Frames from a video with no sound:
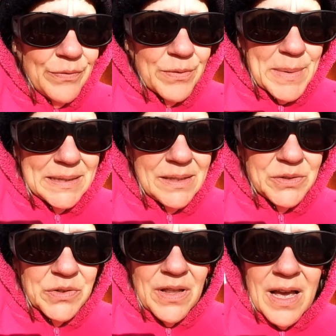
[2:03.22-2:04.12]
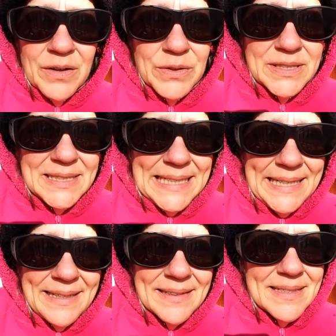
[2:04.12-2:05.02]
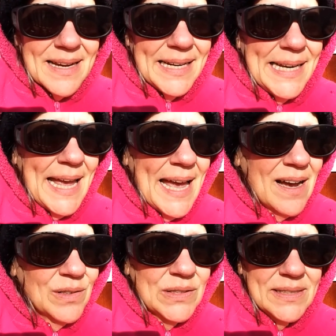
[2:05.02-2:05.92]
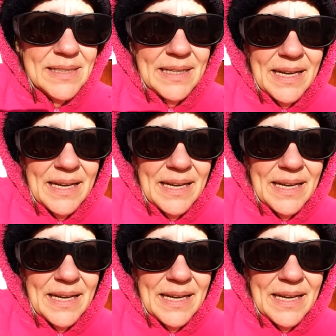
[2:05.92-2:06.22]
from my sister-in-law, Christine, the tiny house.